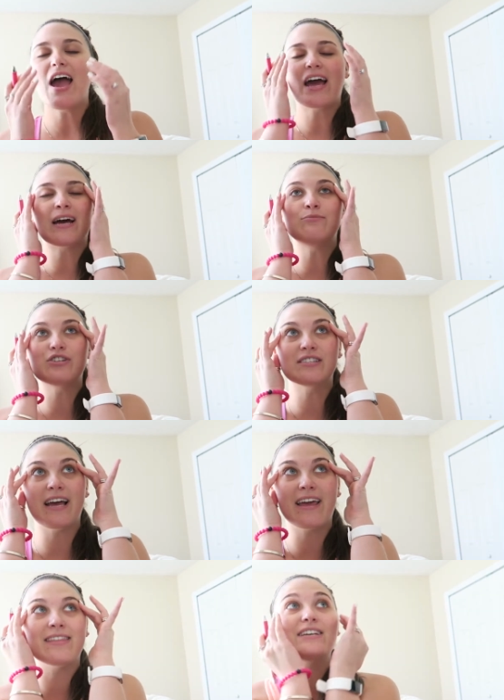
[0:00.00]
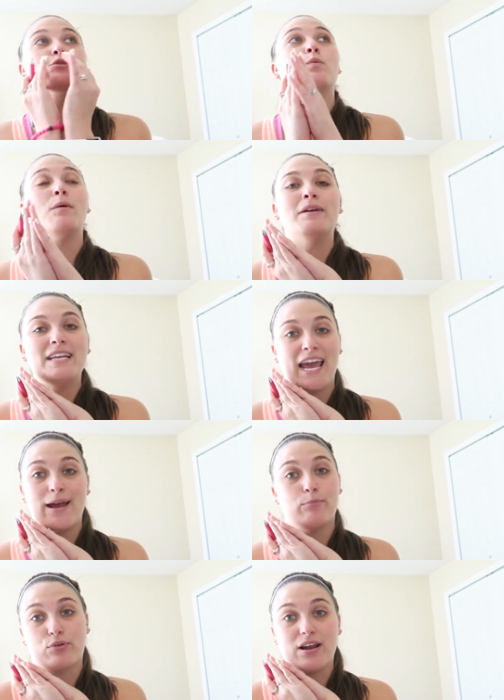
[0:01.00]
And I'm just like, this woman
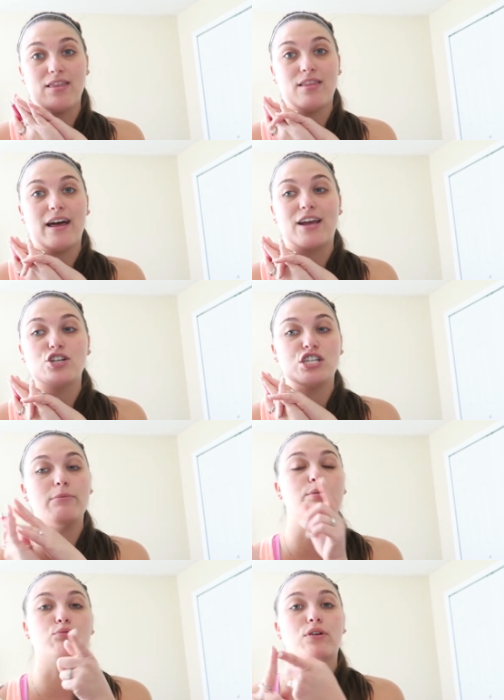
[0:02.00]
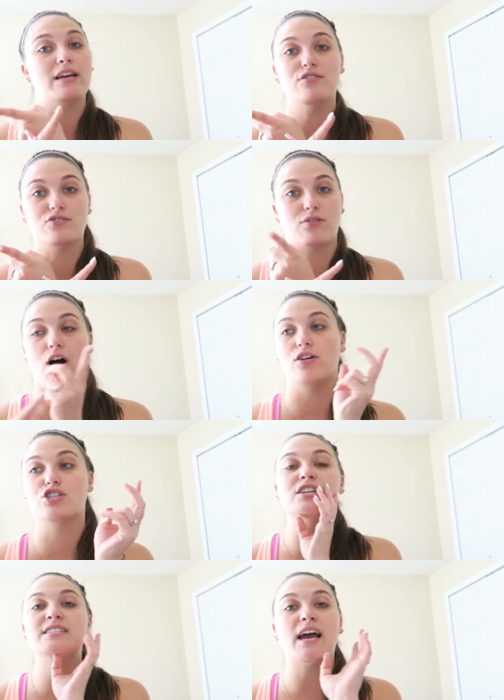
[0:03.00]
can't breathe. Like, she breathes wrong.
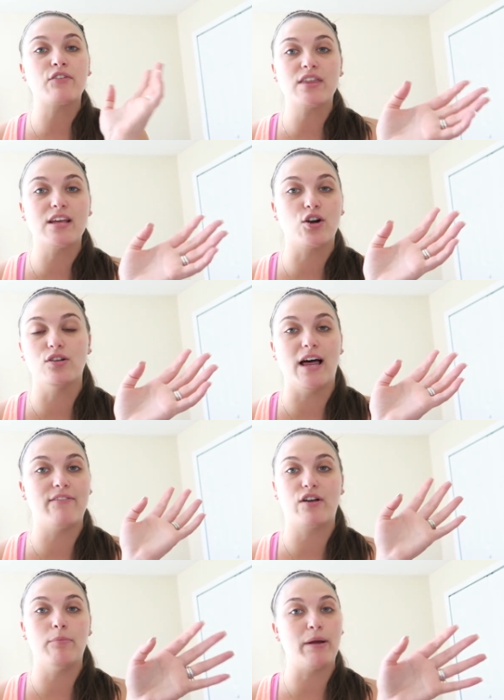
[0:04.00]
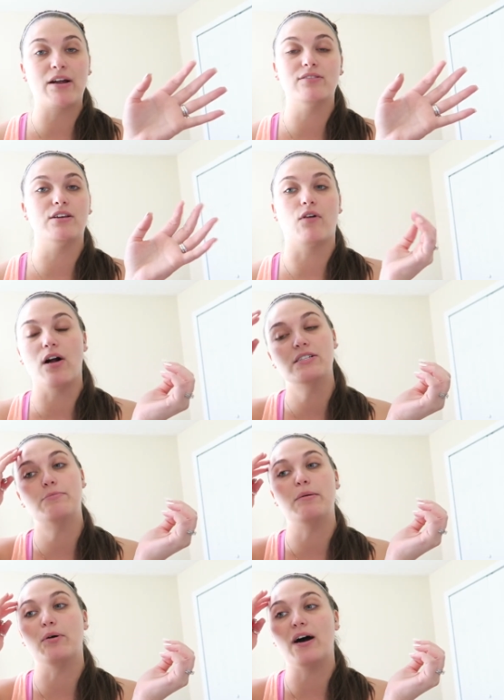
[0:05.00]
She does everything in her life apparently wrong to
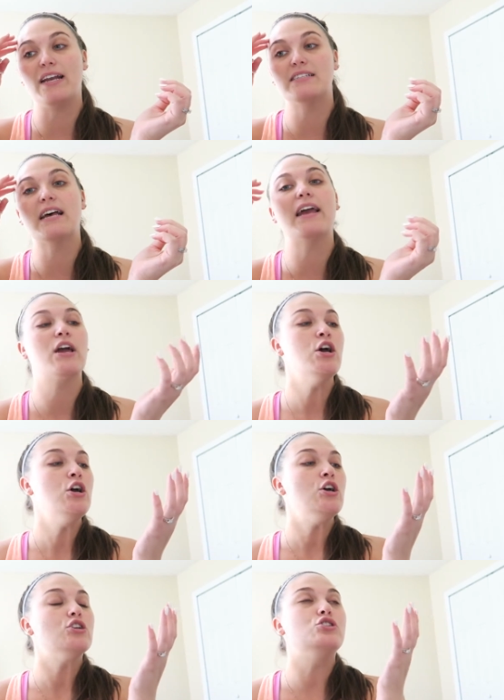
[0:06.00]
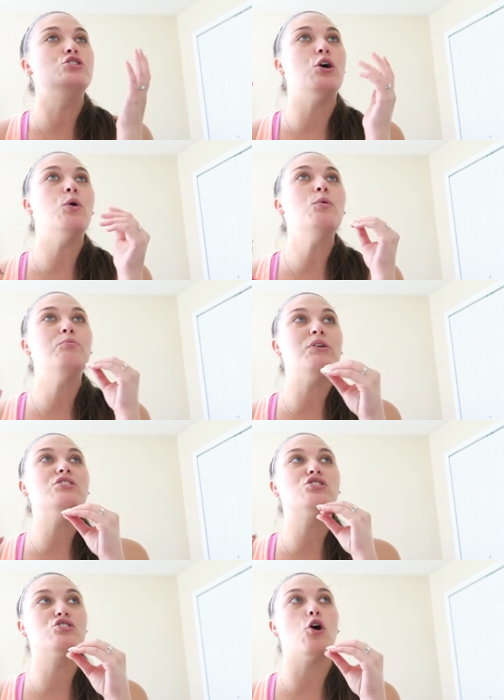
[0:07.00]
people, and it's like, don't
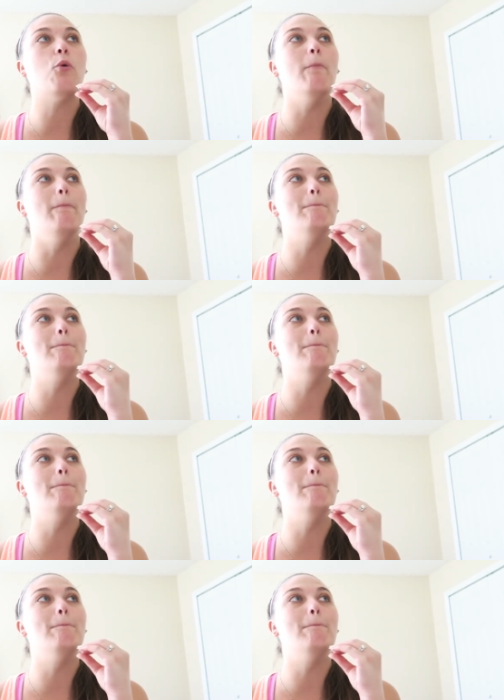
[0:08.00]
be so